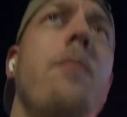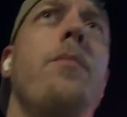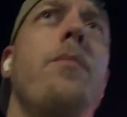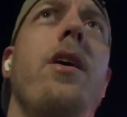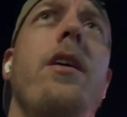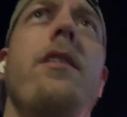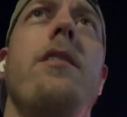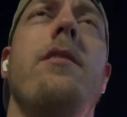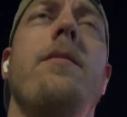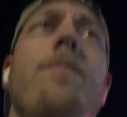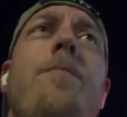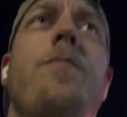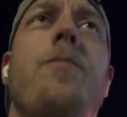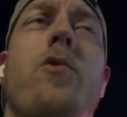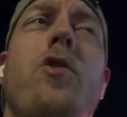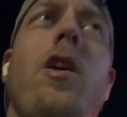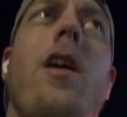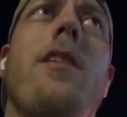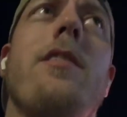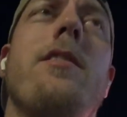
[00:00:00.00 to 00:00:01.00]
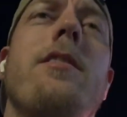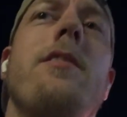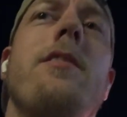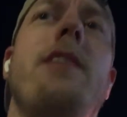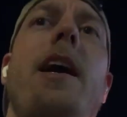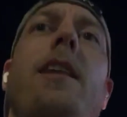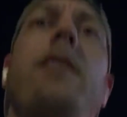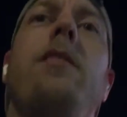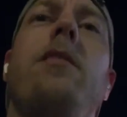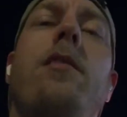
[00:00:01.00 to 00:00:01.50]
But Jonathan
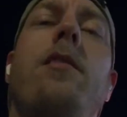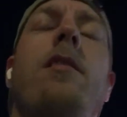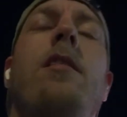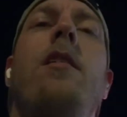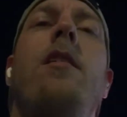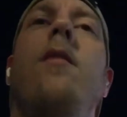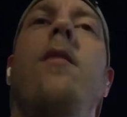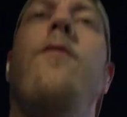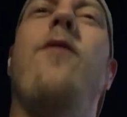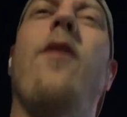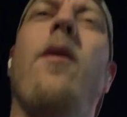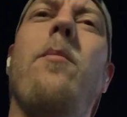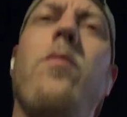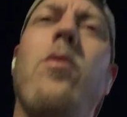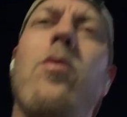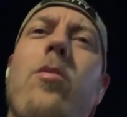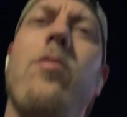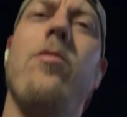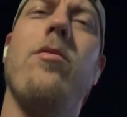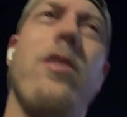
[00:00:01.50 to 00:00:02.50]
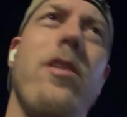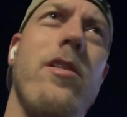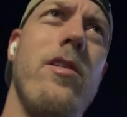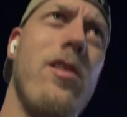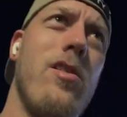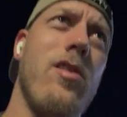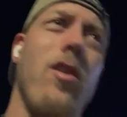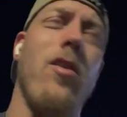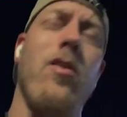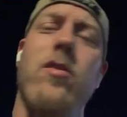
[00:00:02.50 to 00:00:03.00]
Taylor, fumble
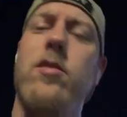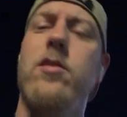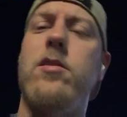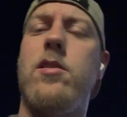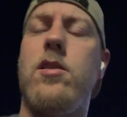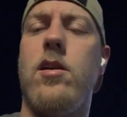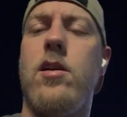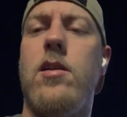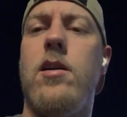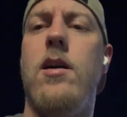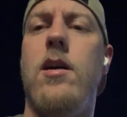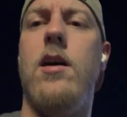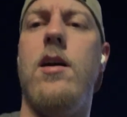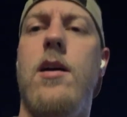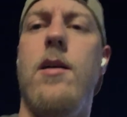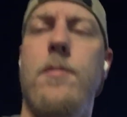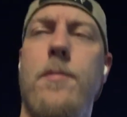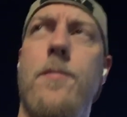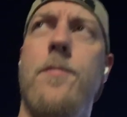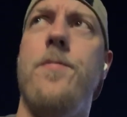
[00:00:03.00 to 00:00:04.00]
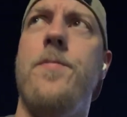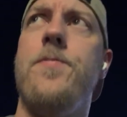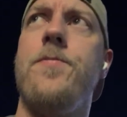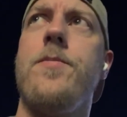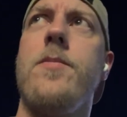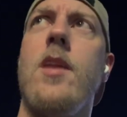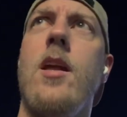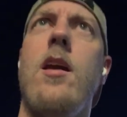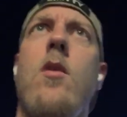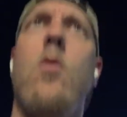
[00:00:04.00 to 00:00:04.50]
concerns,
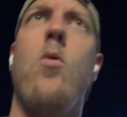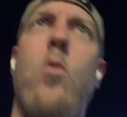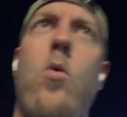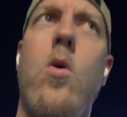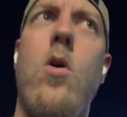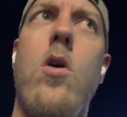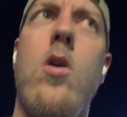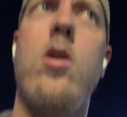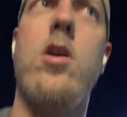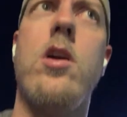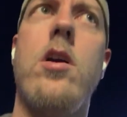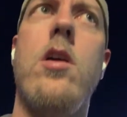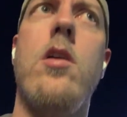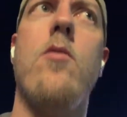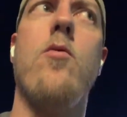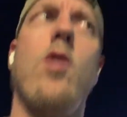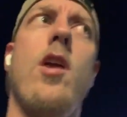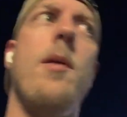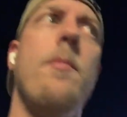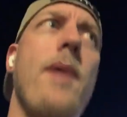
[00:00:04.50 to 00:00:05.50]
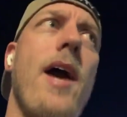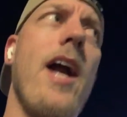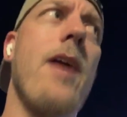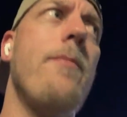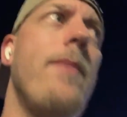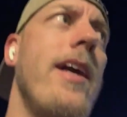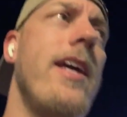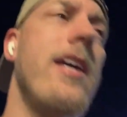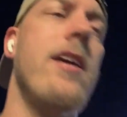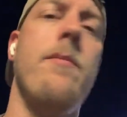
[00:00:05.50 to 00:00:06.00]
running
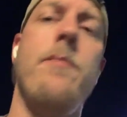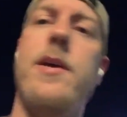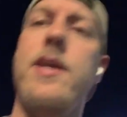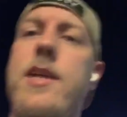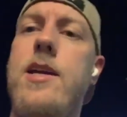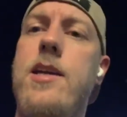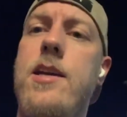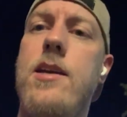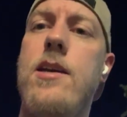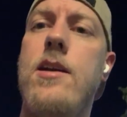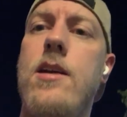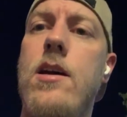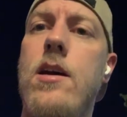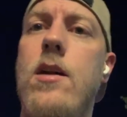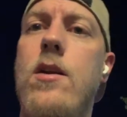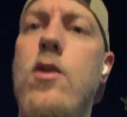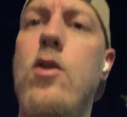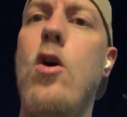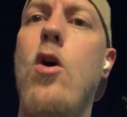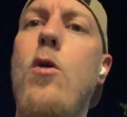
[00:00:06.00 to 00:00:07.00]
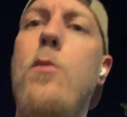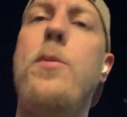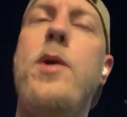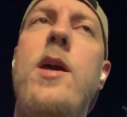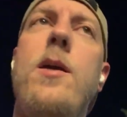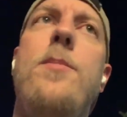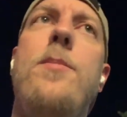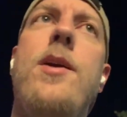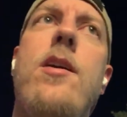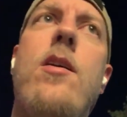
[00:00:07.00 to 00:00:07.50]
back by committee, no
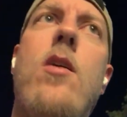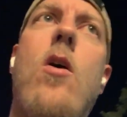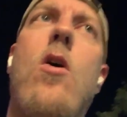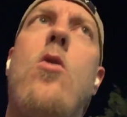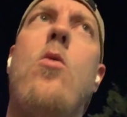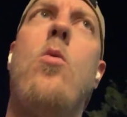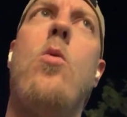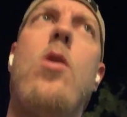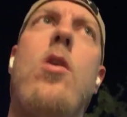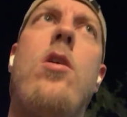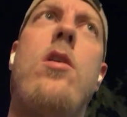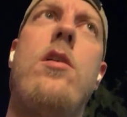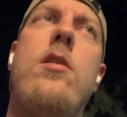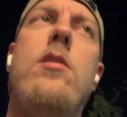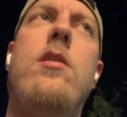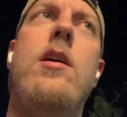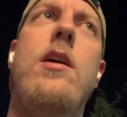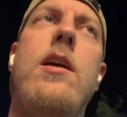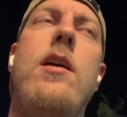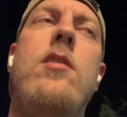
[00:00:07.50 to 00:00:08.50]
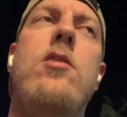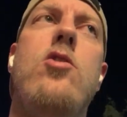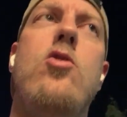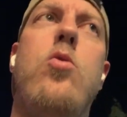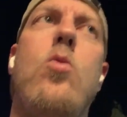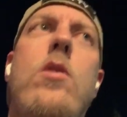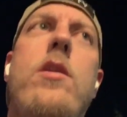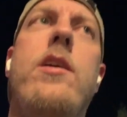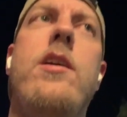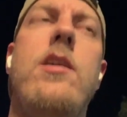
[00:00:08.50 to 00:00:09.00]
PPR work in
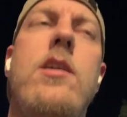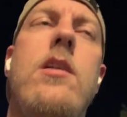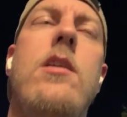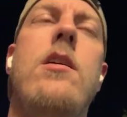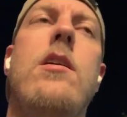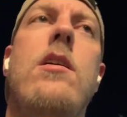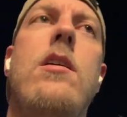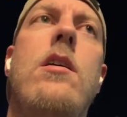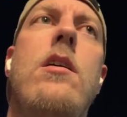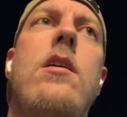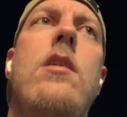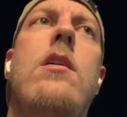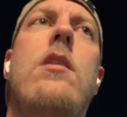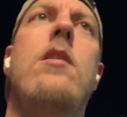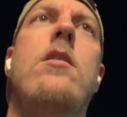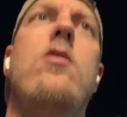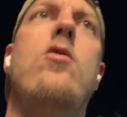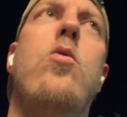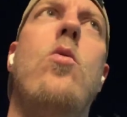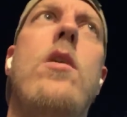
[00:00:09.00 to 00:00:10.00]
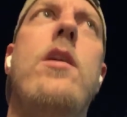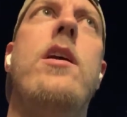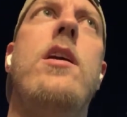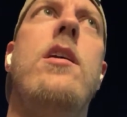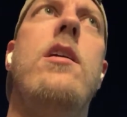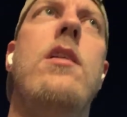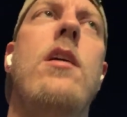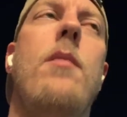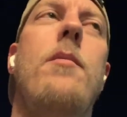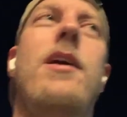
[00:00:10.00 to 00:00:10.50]

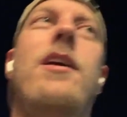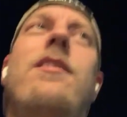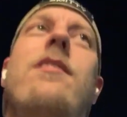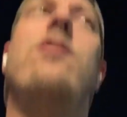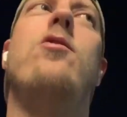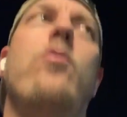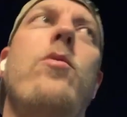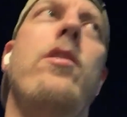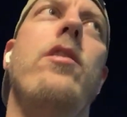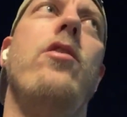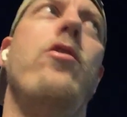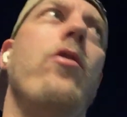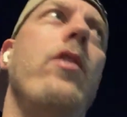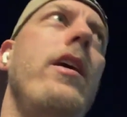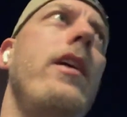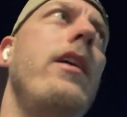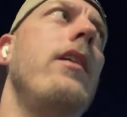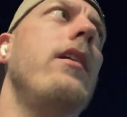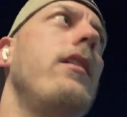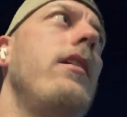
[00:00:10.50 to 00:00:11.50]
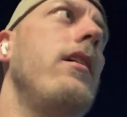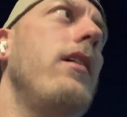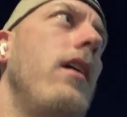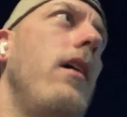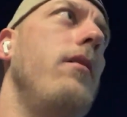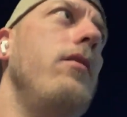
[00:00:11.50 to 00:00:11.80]
2020, I mean, to a degree.